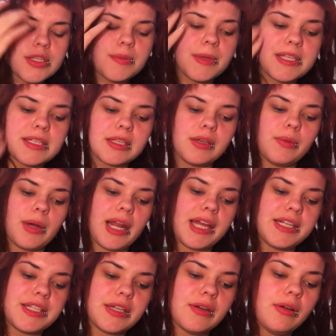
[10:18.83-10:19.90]
So basically what
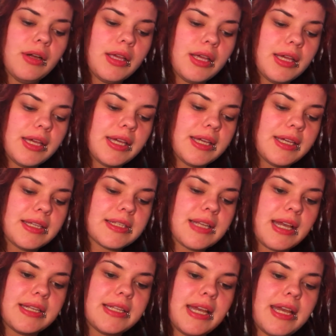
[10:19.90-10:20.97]
I do is
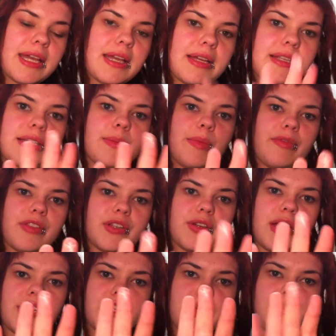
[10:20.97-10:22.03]
I take some of the
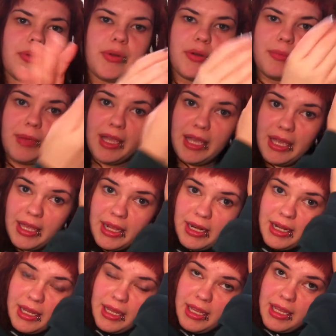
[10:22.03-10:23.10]
dry shampoo in my
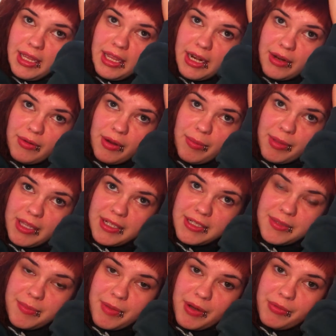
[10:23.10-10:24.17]
hand and I rub it
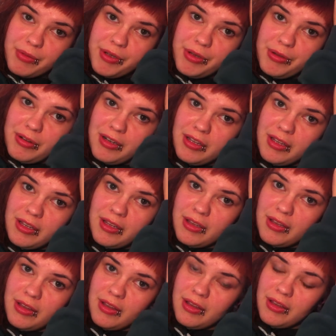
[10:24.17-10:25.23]
into my root.
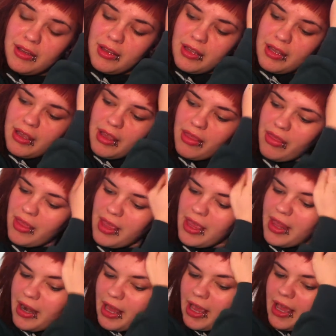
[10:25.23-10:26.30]
And
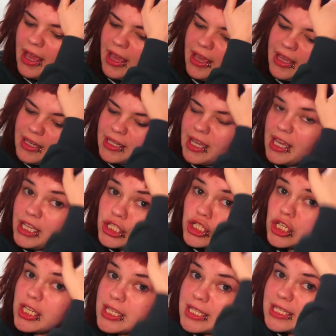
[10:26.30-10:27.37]
then I engage
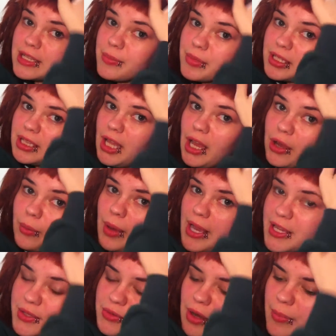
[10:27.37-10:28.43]
in some
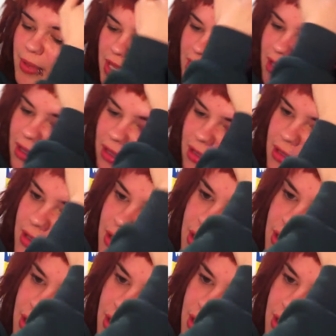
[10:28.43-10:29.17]
clockwise rubbing